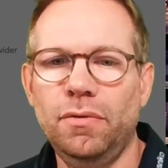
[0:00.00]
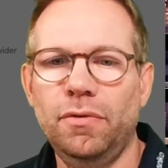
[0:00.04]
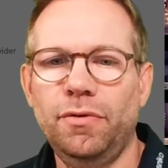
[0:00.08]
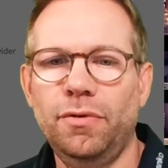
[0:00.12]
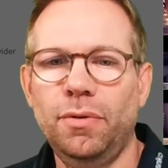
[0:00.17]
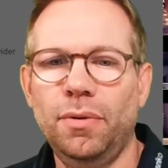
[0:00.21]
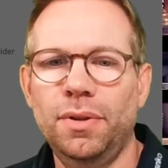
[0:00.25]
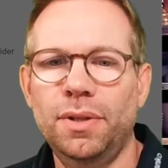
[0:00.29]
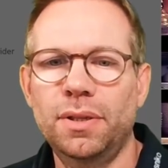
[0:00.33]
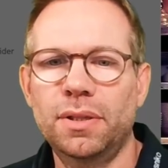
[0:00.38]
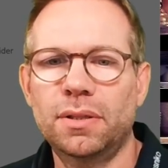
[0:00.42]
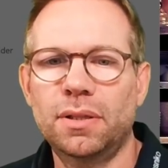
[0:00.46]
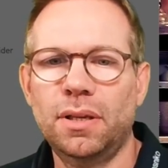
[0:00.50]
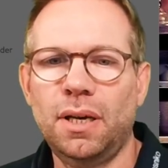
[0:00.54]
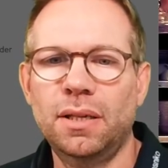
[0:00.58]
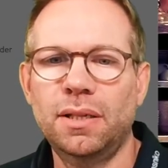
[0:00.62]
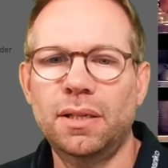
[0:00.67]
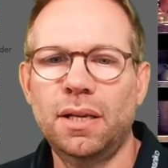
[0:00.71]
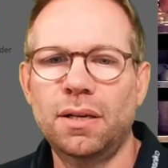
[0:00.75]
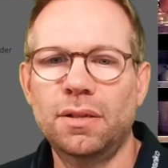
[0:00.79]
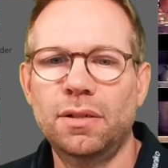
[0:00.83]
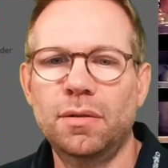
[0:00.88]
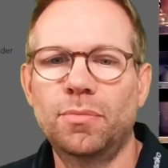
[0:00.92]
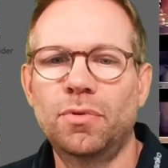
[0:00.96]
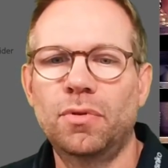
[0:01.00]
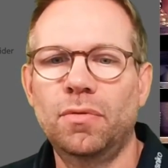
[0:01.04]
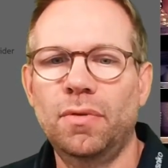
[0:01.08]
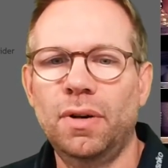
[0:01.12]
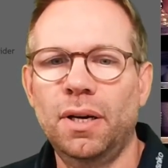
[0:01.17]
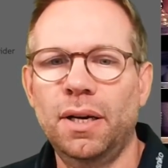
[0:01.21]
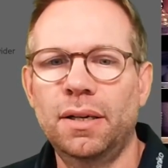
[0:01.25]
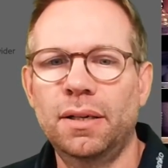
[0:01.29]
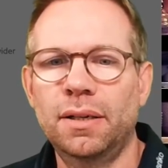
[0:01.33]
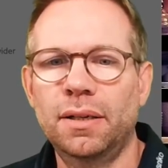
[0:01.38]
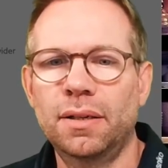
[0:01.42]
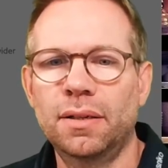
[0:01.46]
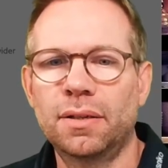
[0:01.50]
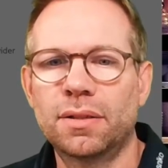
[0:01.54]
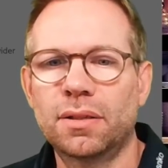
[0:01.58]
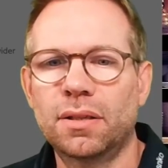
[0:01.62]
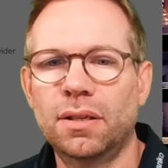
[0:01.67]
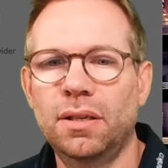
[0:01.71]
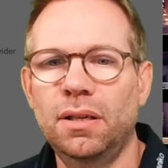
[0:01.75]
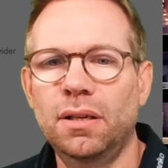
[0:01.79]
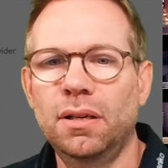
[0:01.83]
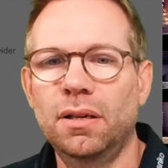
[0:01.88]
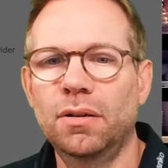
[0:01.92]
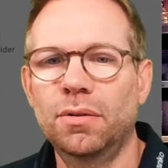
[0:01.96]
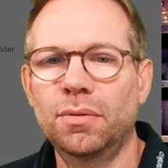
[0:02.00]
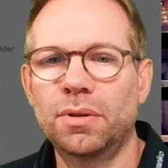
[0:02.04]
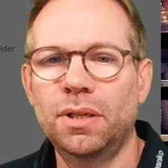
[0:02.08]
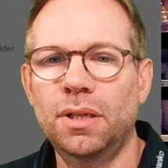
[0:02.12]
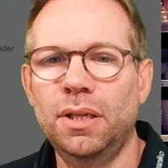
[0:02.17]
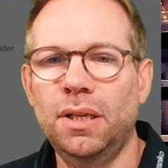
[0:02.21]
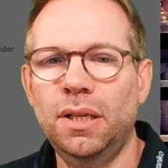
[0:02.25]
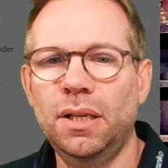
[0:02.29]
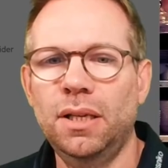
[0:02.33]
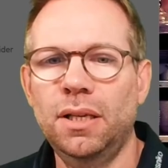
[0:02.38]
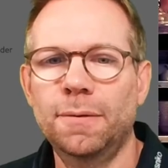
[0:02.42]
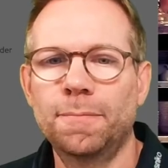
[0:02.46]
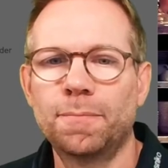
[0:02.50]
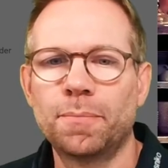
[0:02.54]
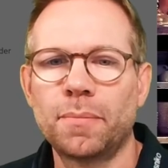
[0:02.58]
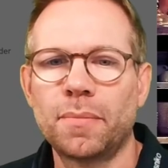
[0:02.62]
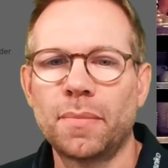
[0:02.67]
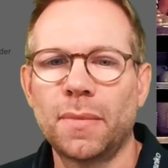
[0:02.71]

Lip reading: for this identity provider. It's keycloak.de.